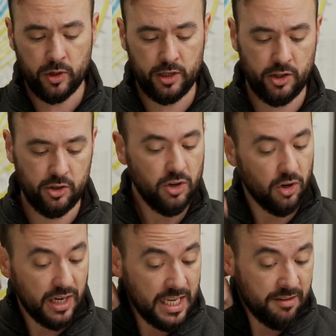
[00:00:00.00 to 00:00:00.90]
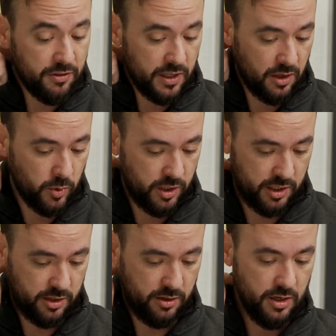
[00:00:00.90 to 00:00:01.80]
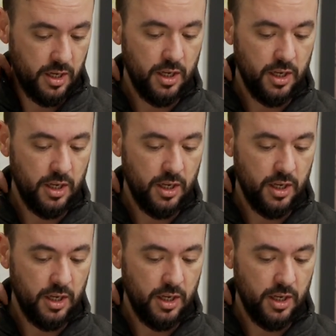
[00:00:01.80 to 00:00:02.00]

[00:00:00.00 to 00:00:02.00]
one another or envying one another.